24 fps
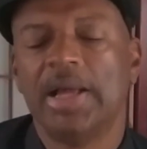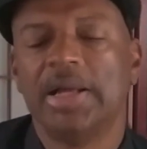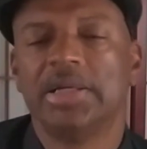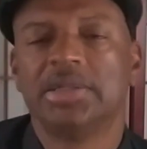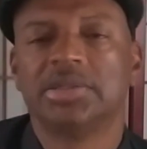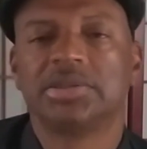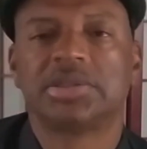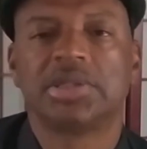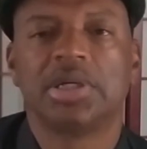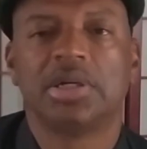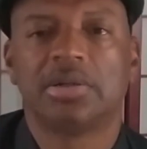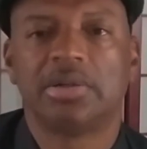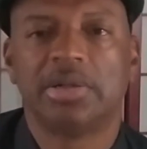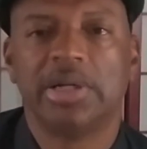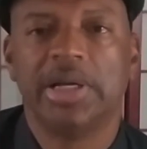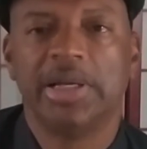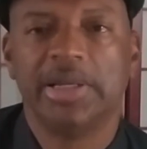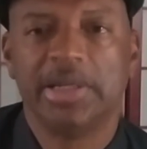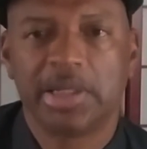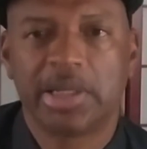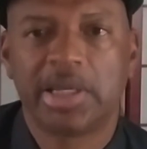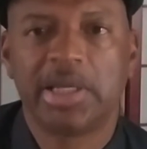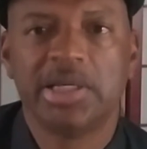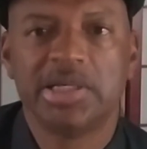So, and
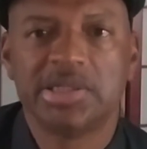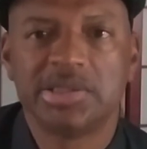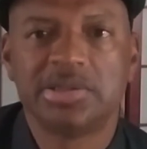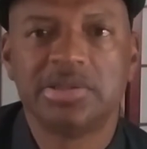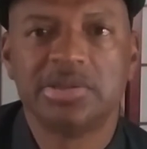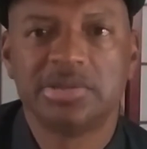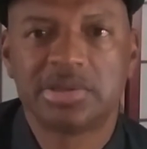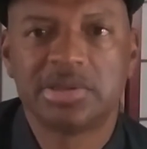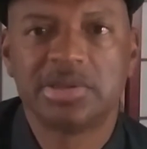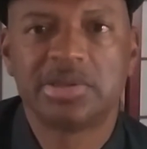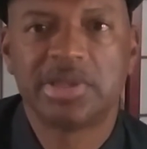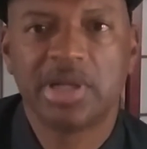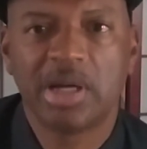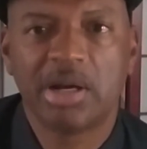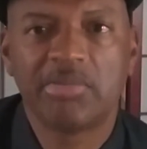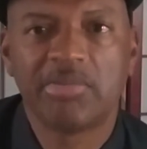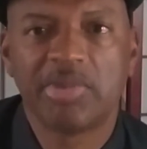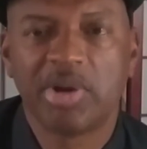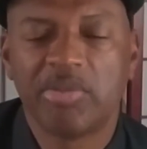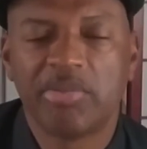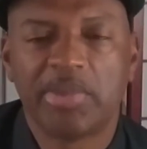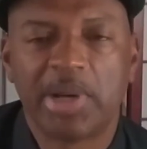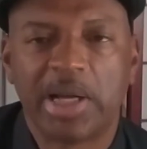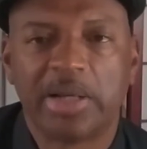the kids used to tell me
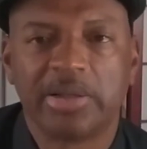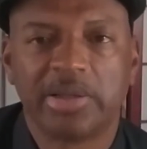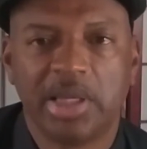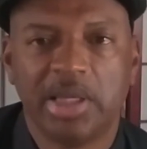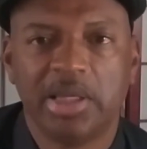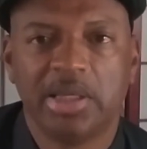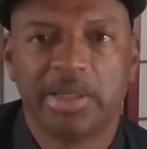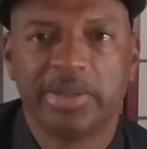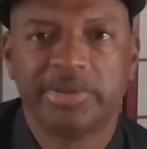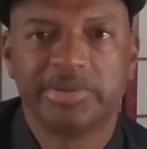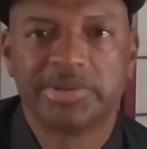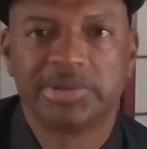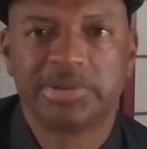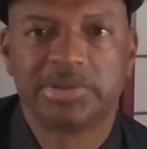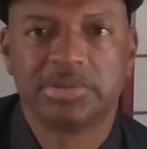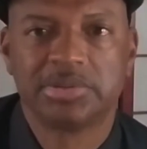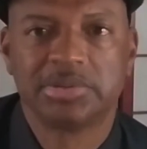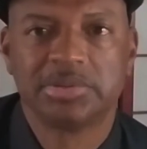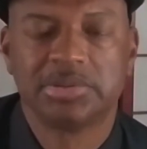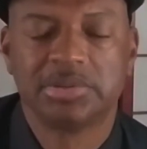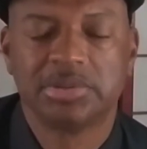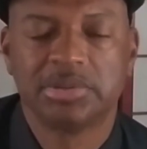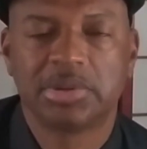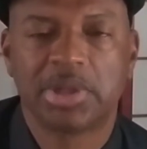about kids,
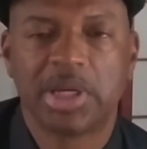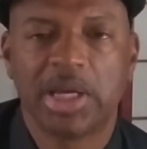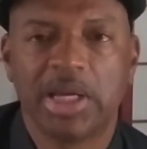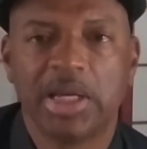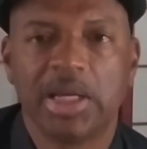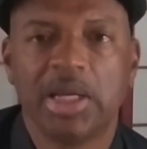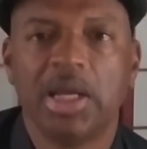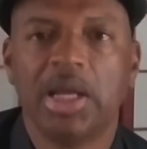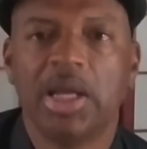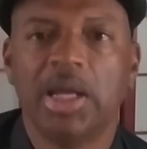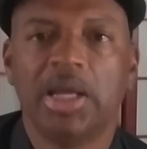okay?